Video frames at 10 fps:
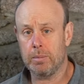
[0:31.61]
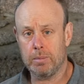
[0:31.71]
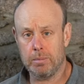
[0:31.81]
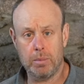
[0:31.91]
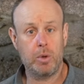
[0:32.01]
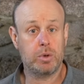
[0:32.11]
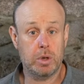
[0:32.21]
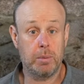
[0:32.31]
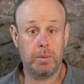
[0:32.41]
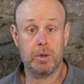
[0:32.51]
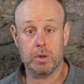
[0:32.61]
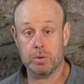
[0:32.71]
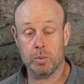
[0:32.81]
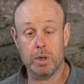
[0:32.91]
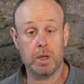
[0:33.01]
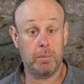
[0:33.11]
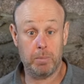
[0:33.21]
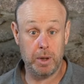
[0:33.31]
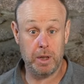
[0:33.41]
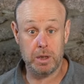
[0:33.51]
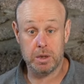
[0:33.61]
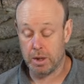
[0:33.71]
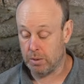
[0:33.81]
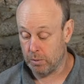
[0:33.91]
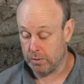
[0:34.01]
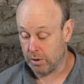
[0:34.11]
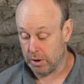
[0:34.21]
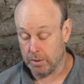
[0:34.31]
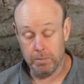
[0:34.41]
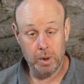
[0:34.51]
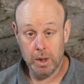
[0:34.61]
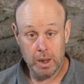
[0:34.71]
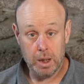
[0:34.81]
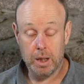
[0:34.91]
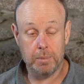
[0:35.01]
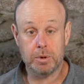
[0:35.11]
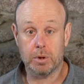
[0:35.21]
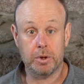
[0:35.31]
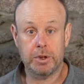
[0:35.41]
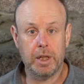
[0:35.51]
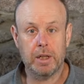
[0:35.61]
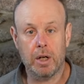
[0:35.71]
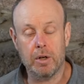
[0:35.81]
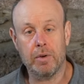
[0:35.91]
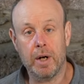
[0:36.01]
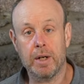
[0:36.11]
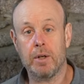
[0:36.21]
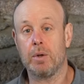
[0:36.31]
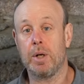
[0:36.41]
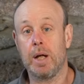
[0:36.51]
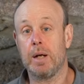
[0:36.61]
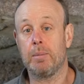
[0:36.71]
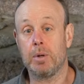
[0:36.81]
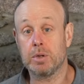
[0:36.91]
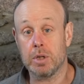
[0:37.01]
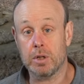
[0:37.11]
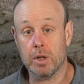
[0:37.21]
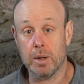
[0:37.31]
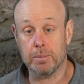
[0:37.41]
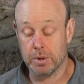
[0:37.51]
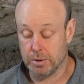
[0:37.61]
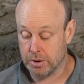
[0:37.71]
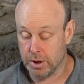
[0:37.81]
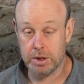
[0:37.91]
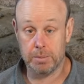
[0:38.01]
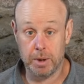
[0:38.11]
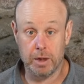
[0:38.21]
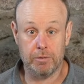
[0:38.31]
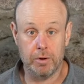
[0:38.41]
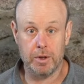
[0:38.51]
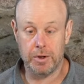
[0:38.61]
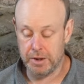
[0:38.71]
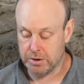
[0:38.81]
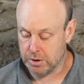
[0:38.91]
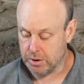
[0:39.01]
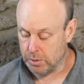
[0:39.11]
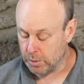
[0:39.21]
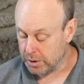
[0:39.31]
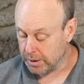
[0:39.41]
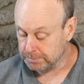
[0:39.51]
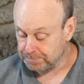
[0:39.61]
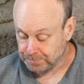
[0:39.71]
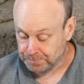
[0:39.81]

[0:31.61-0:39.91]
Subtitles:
mostly because we keep bees and we've got an absolute shed load of honey on hand most of the time, so it's nice to be able to find things to do with it.